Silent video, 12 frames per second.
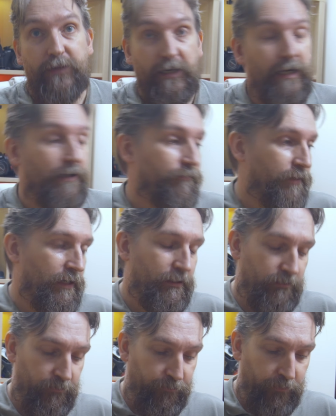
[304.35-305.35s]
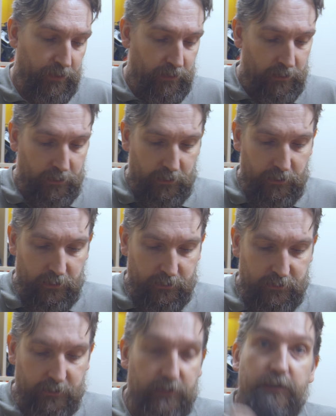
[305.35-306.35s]
that
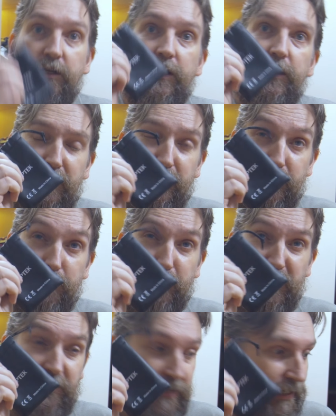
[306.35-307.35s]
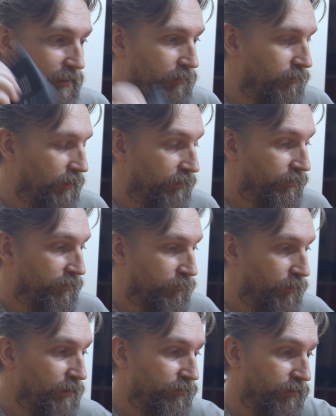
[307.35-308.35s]
is the EGP Tech, and the
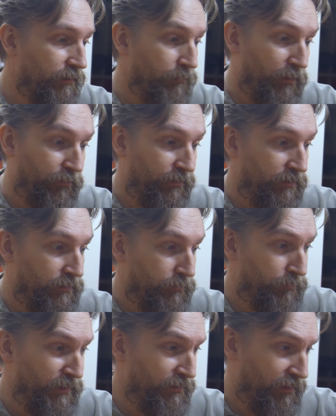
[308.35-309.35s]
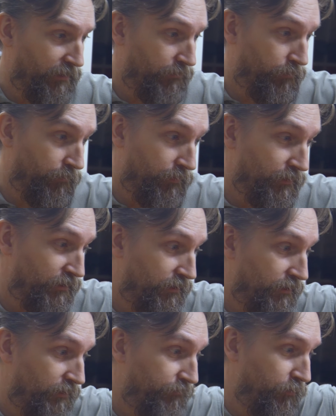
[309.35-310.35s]
great thing about the EGP Tech one
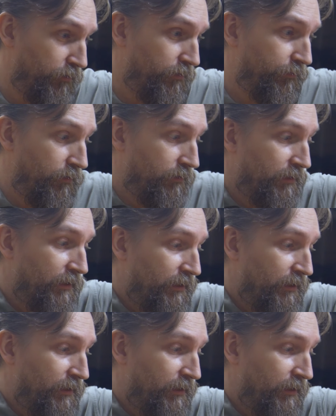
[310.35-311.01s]
is first of all,